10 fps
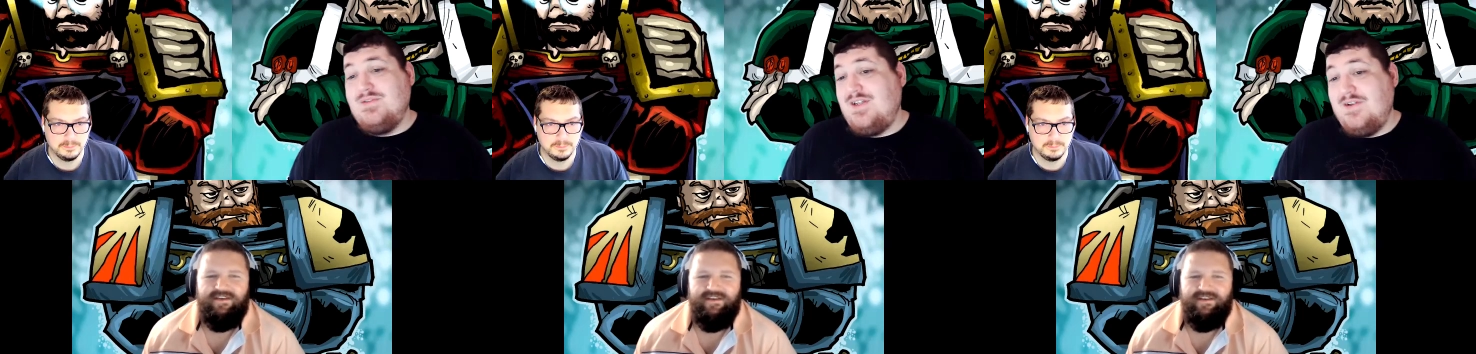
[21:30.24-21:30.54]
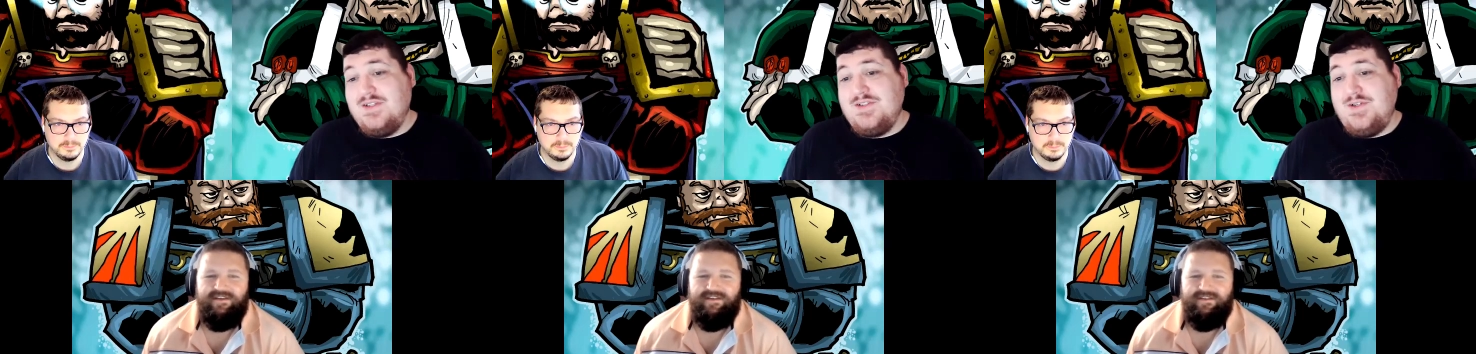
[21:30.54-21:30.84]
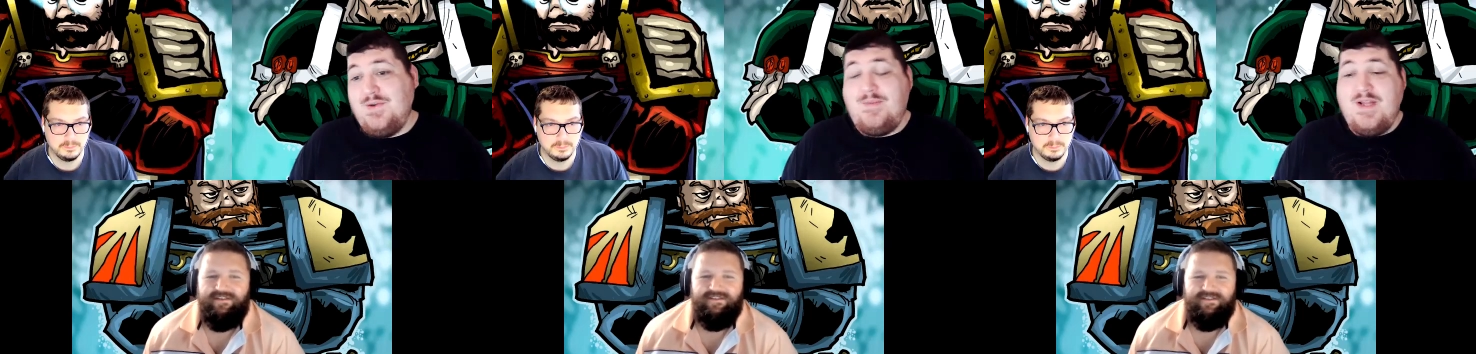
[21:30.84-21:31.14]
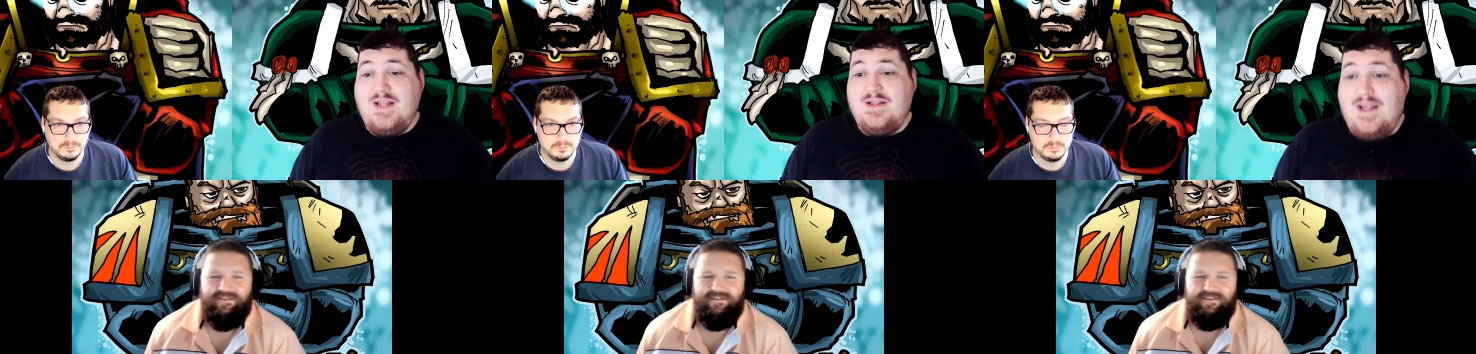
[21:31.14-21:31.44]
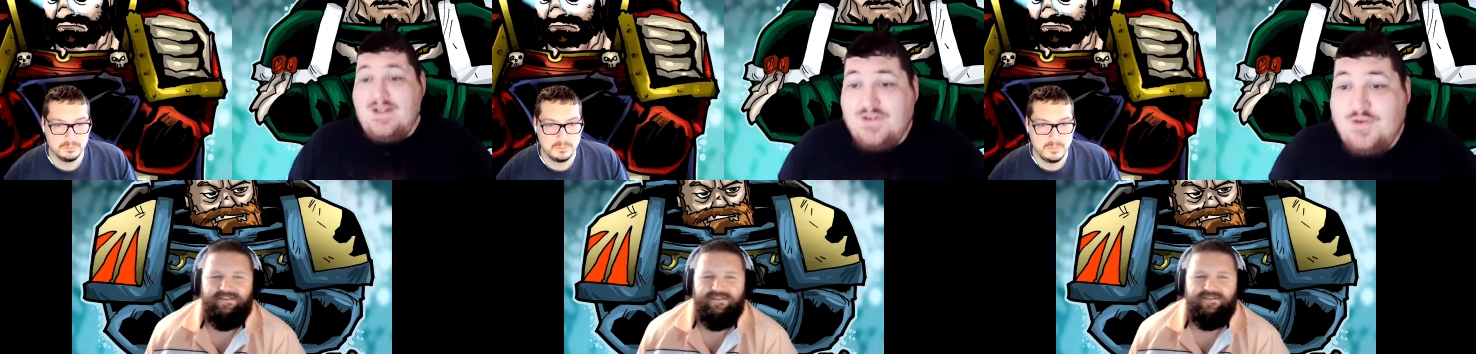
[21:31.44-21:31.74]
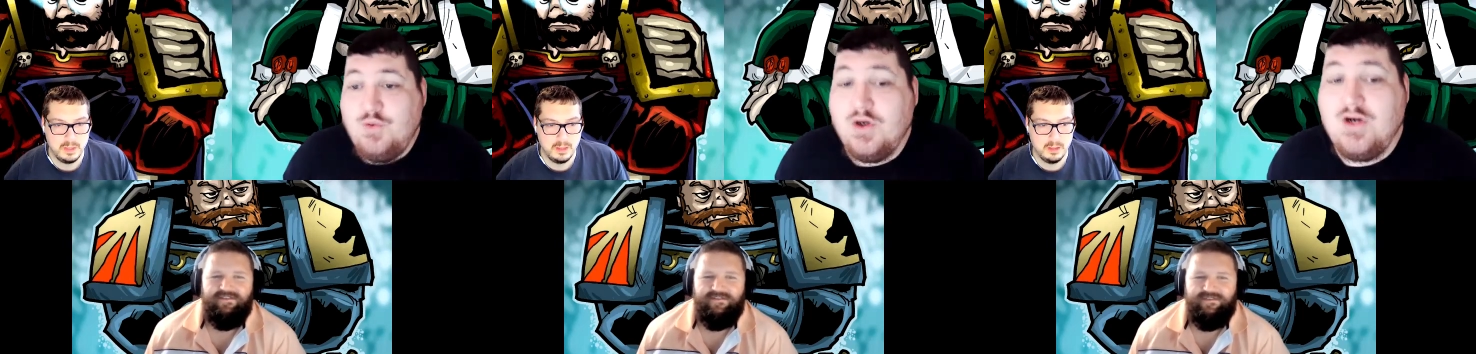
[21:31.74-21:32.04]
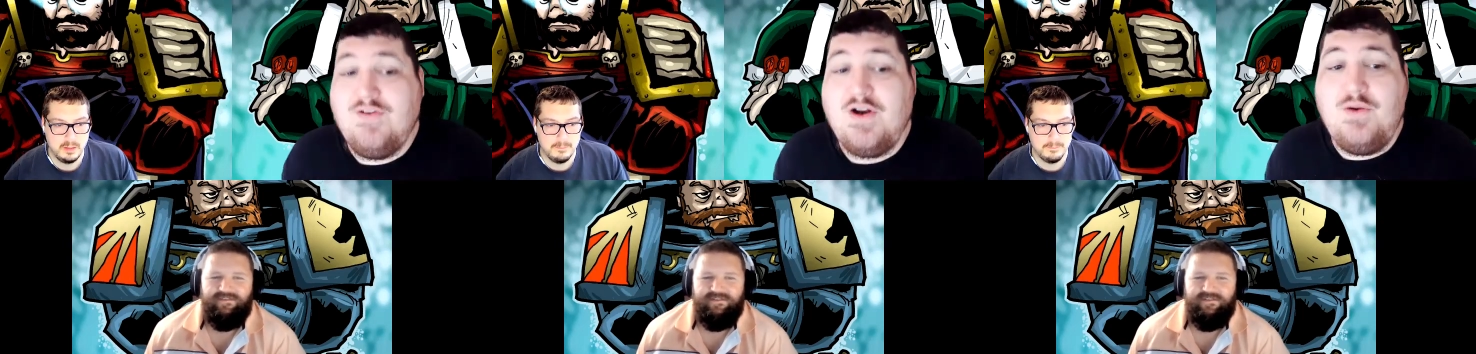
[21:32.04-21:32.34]
Speaker 1: Tyranids too. I mean, they, they do work
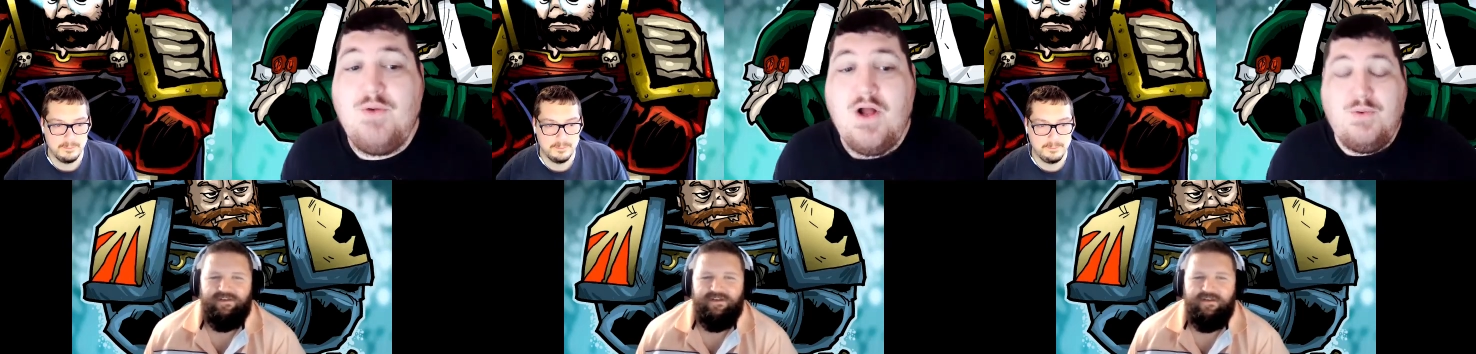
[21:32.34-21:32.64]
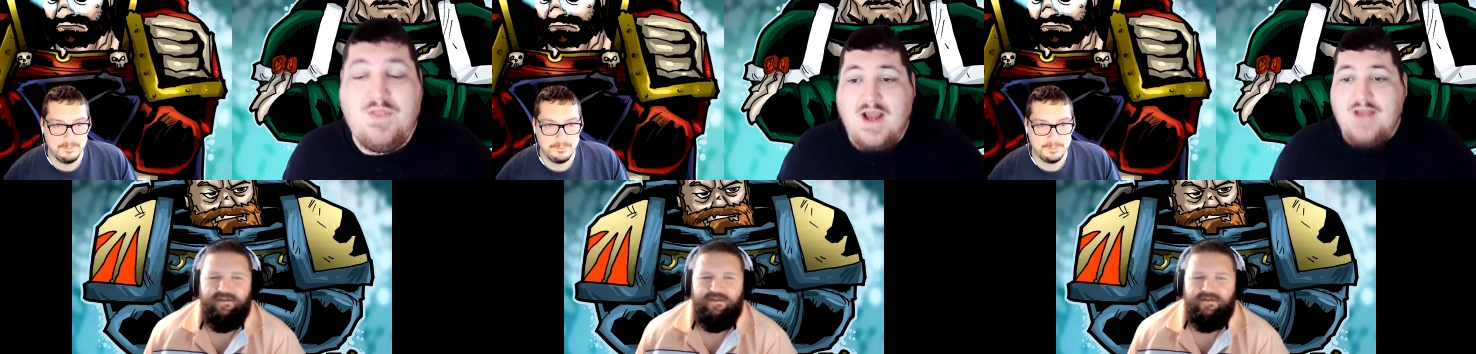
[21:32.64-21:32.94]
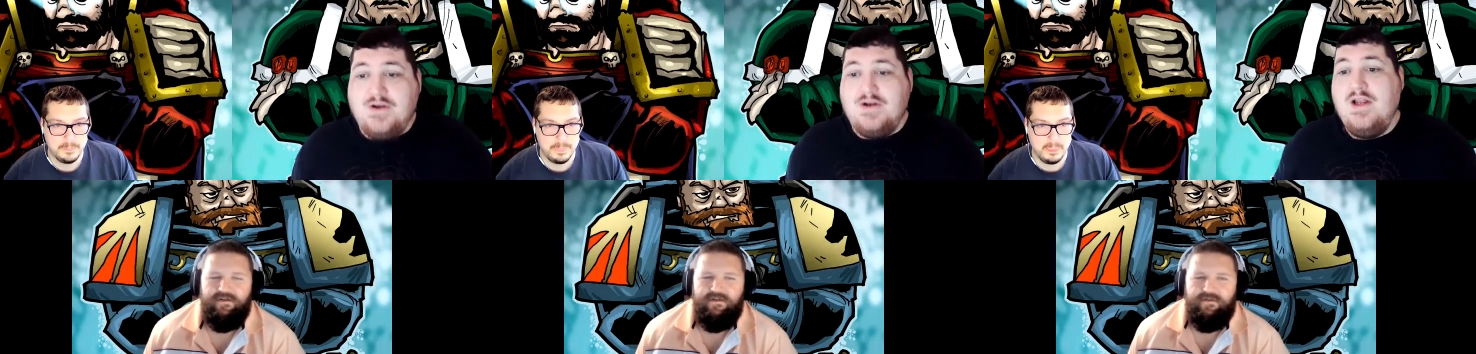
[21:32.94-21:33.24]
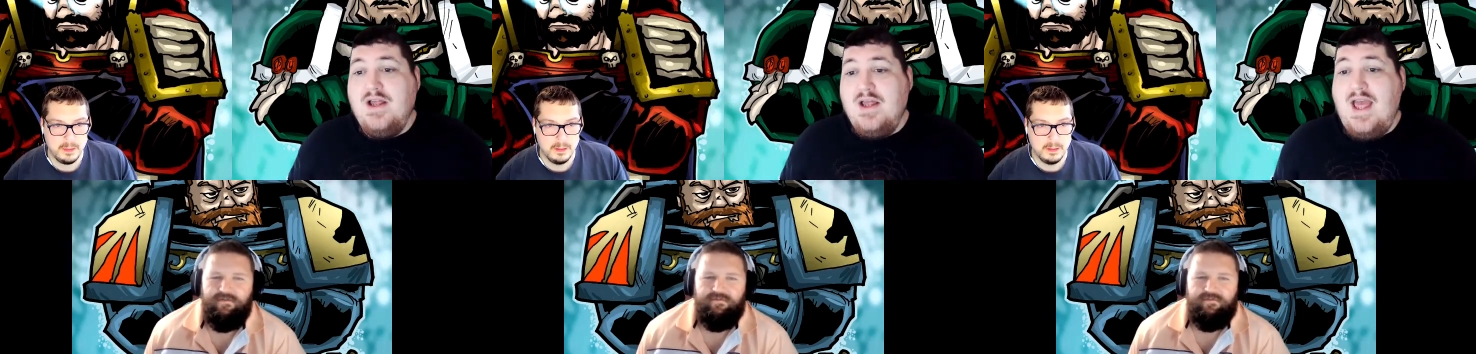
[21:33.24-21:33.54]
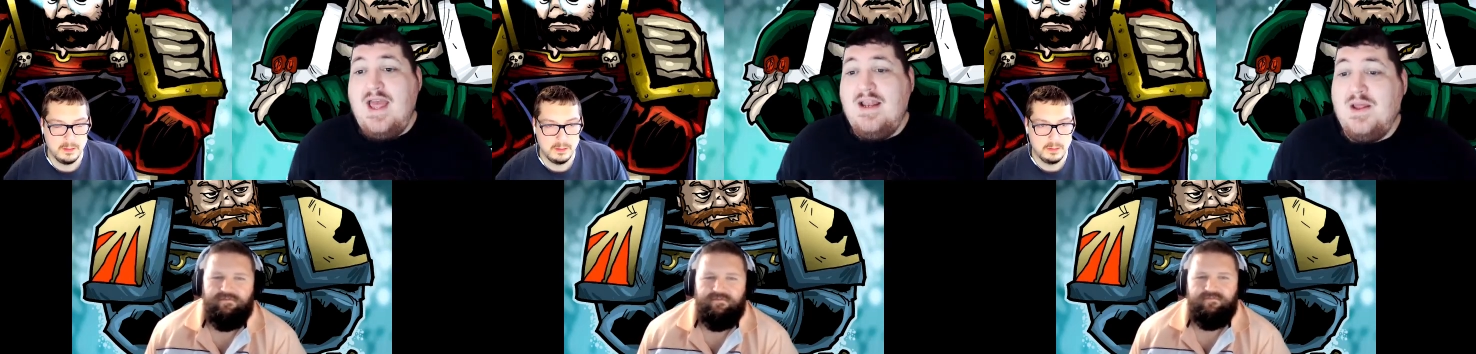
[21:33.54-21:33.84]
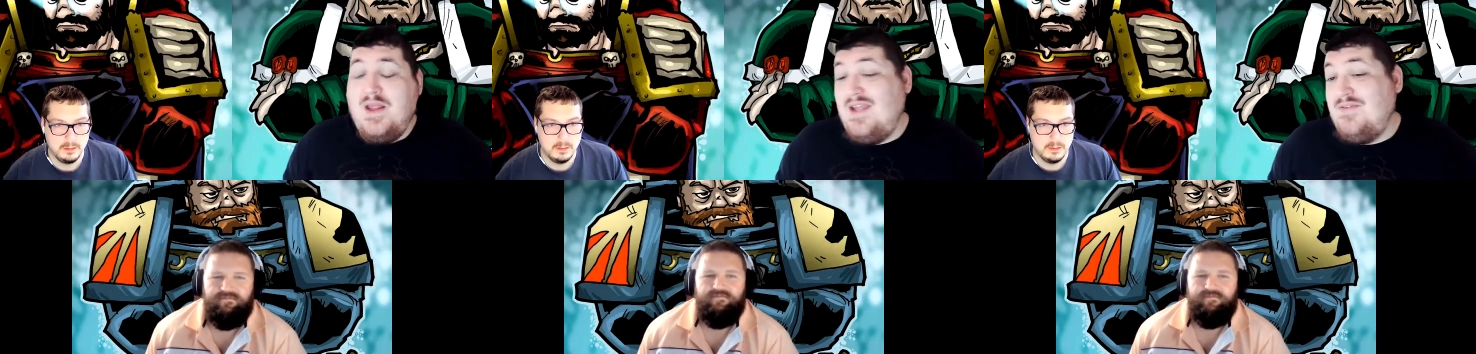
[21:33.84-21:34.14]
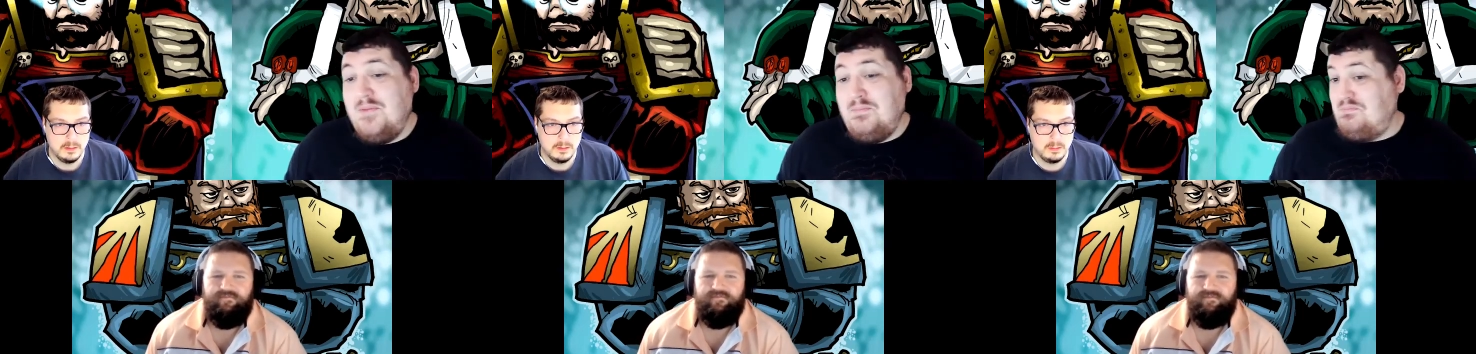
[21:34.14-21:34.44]
very well with either. And uh, even a
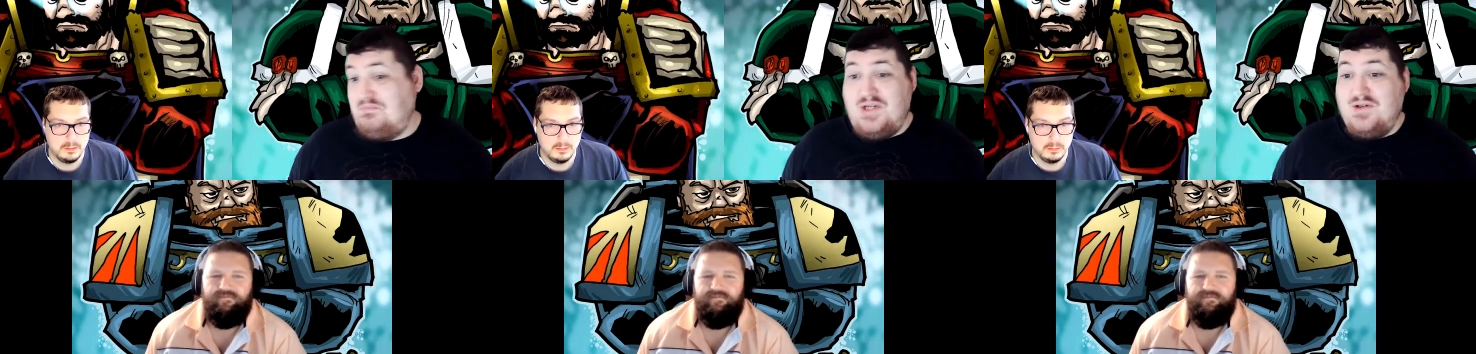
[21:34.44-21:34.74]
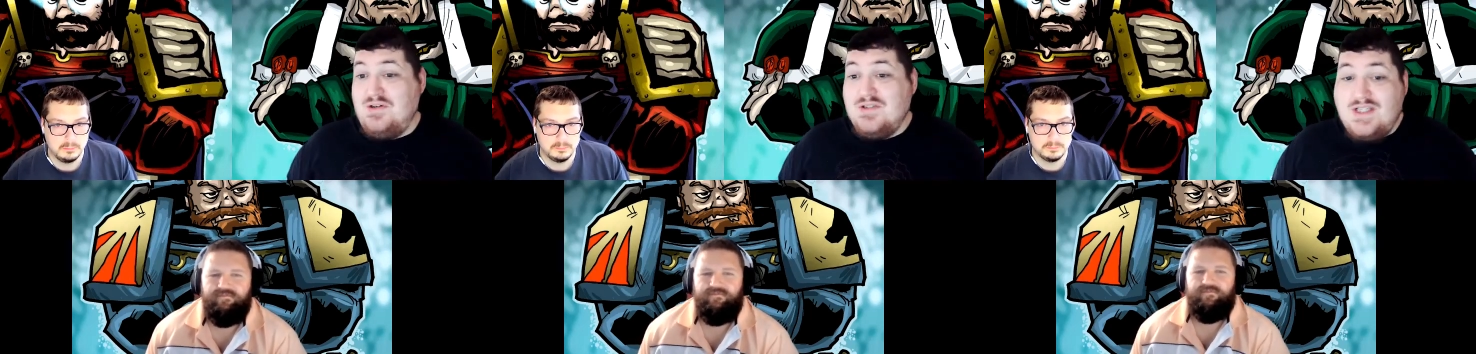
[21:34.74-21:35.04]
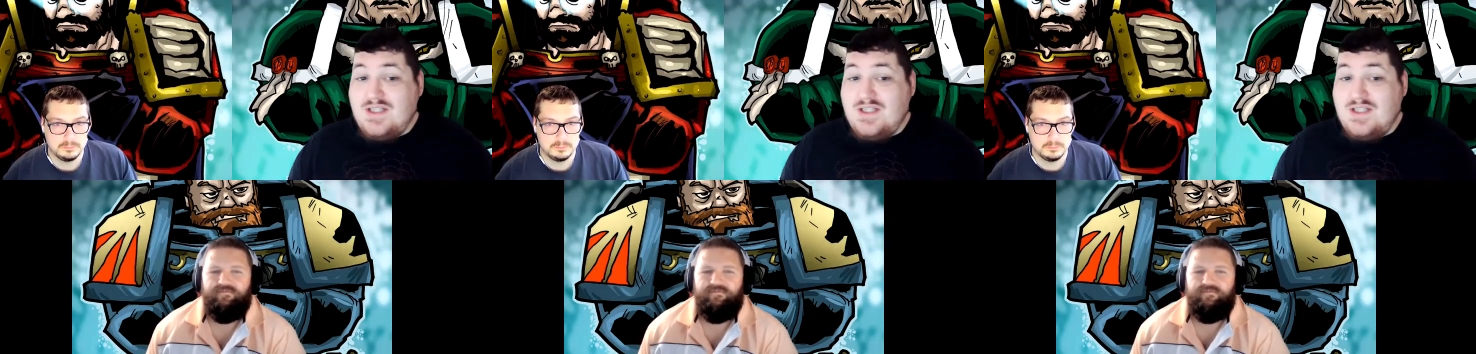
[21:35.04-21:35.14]
pure Gene